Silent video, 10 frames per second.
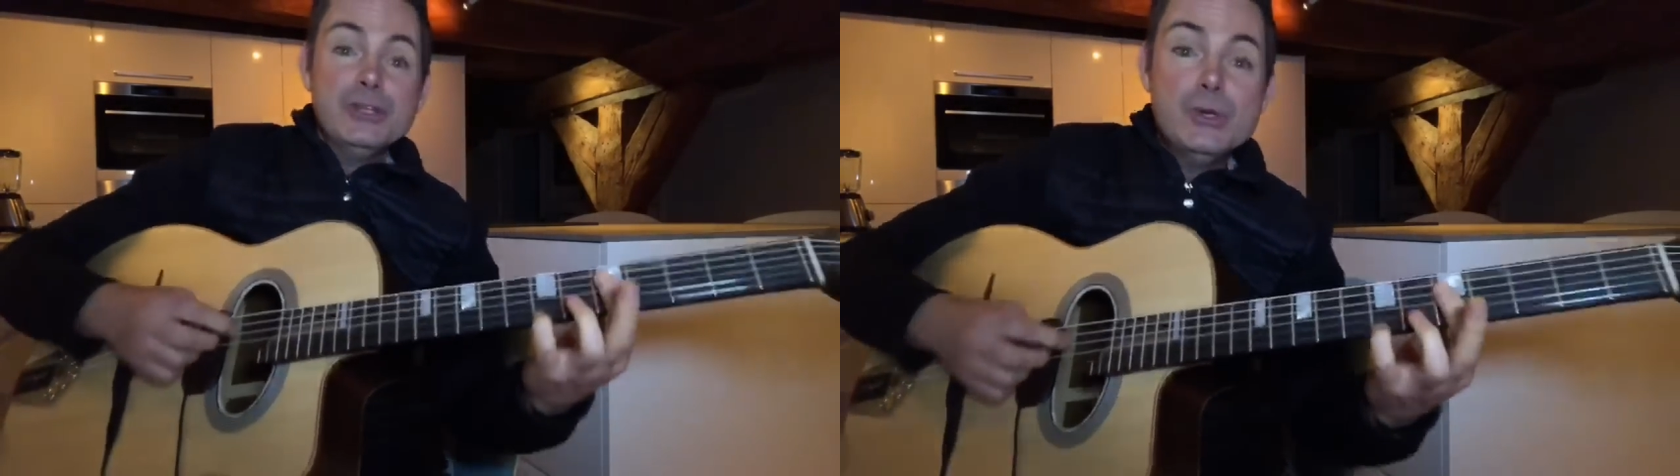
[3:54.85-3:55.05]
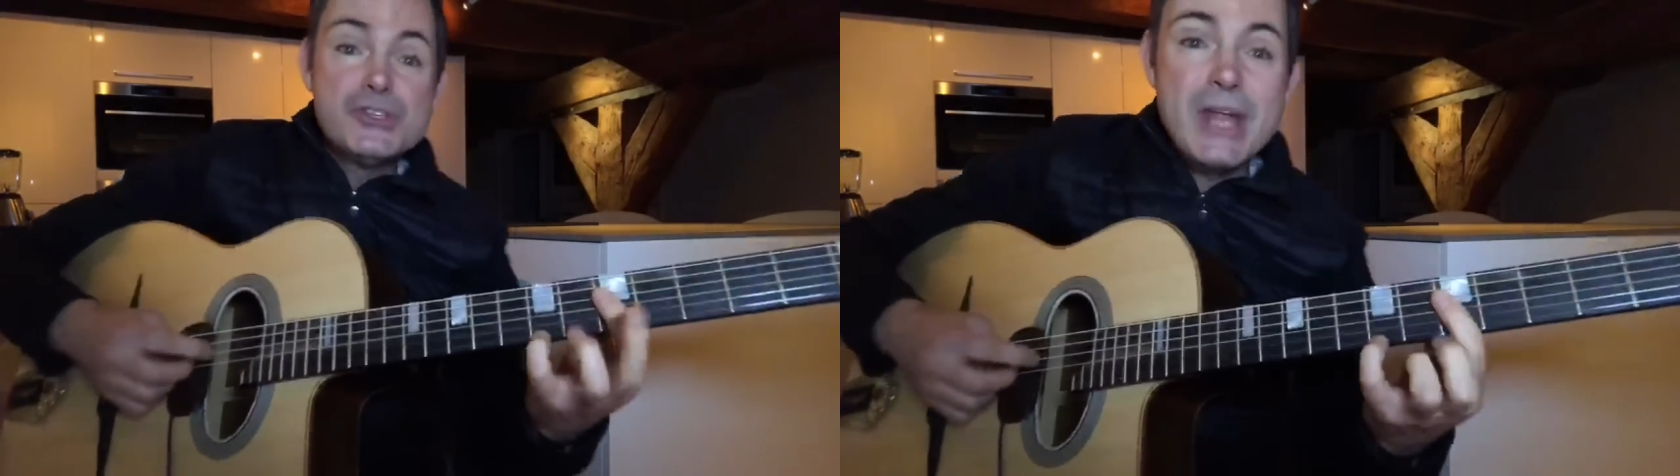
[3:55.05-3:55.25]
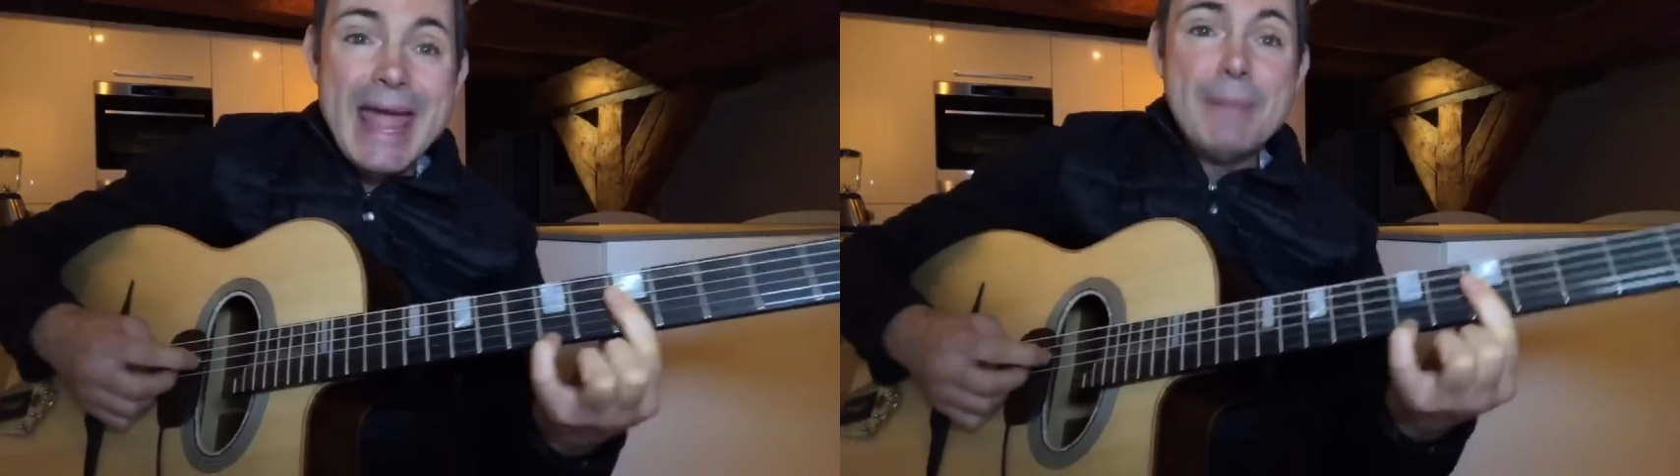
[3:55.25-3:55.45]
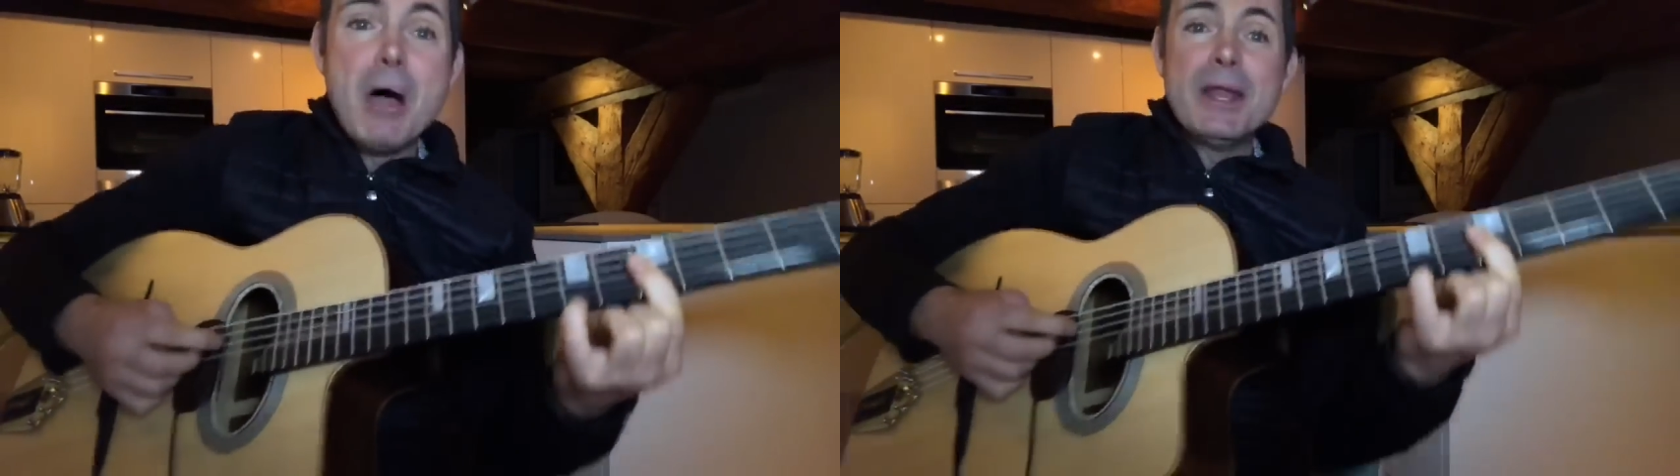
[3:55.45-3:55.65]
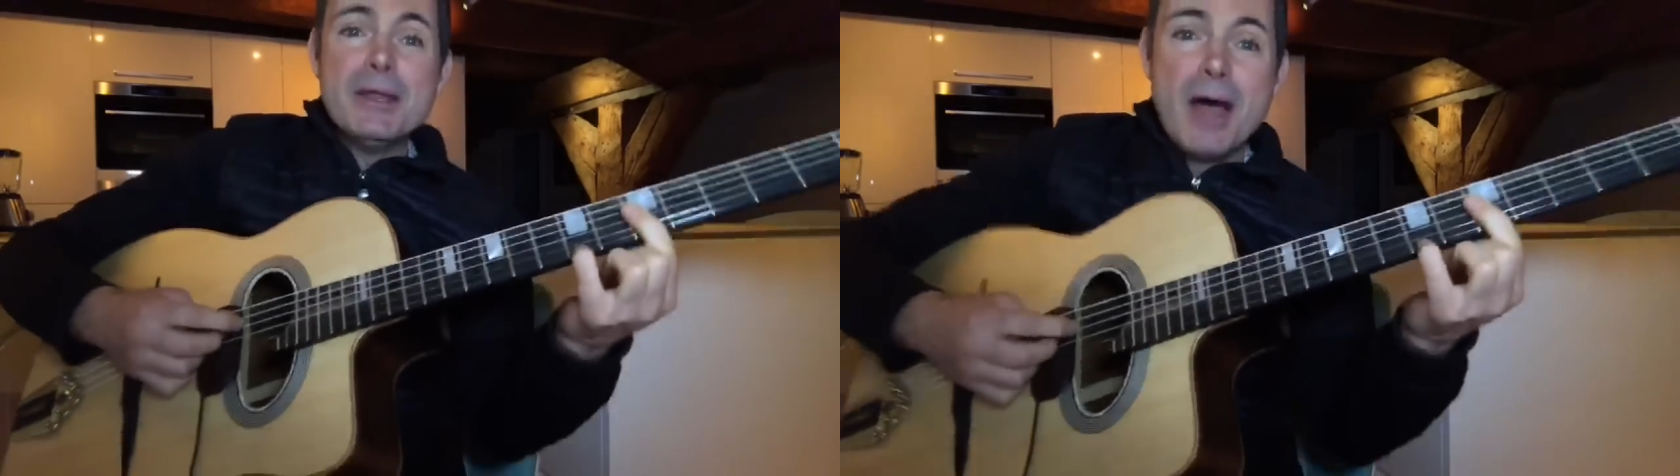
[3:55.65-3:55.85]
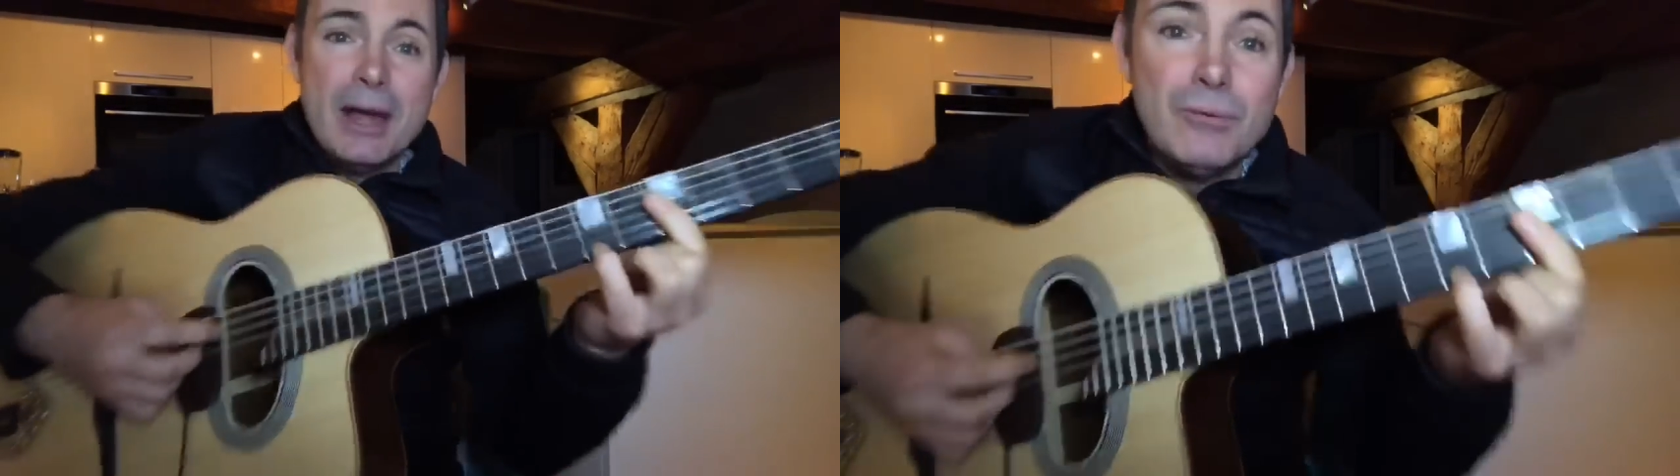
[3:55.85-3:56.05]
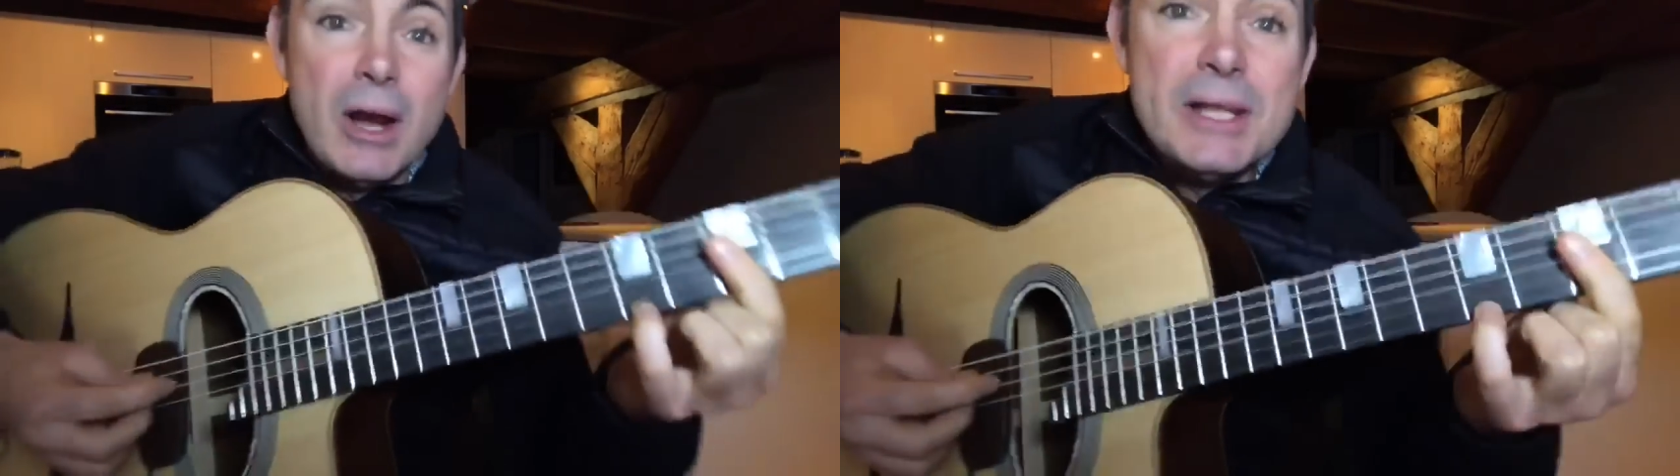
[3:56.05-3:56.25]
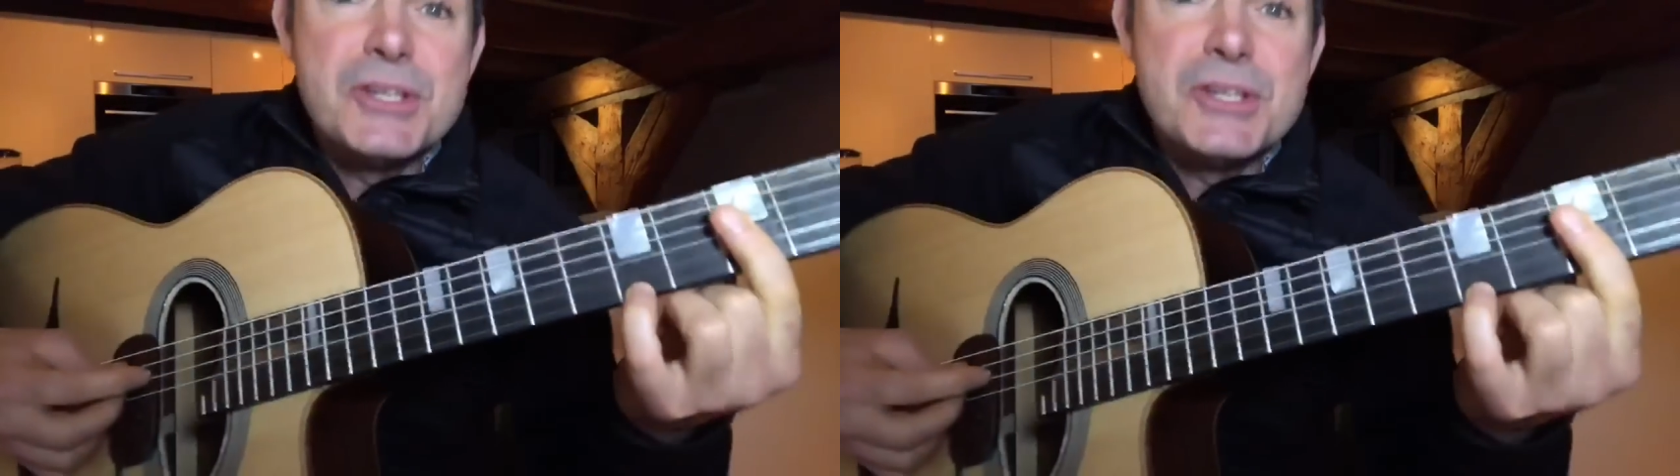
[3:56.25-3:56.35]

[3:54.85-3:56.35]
Use the A minor 9, right?